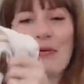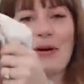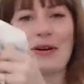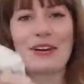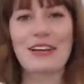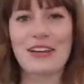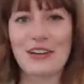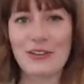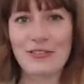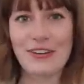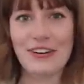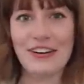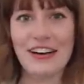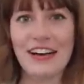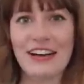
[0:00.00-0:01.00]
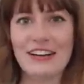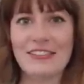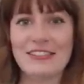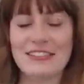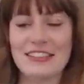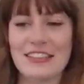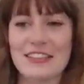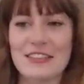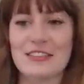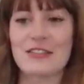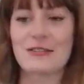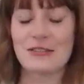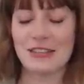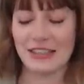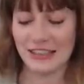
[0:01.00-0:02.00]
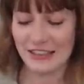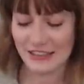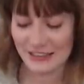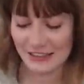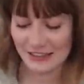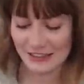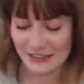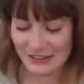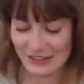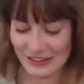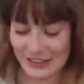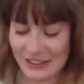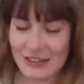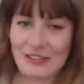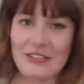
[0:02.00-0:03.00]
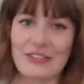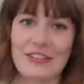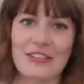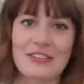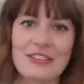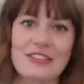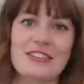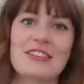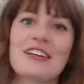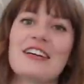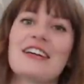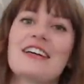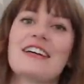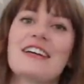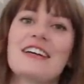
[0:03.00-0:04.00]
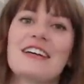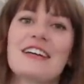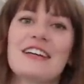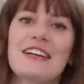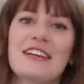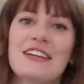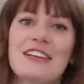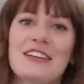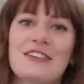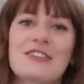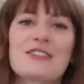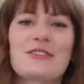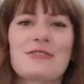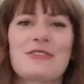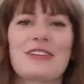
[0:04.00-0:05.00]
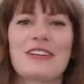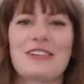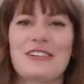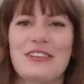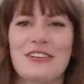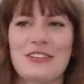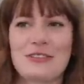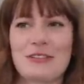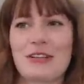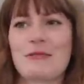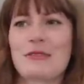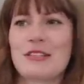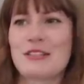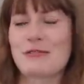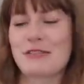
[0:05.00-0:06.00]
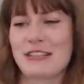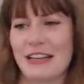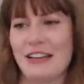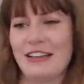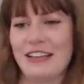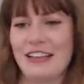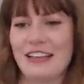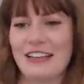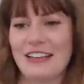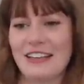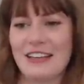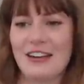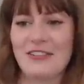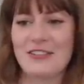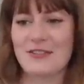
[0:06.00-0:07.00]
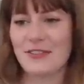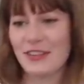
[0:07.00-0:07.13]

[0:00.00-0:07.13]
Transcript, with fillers: Pulling it over her head, it was like so tight and I don't know, you just, they're so little and you just want to be so delicate and it always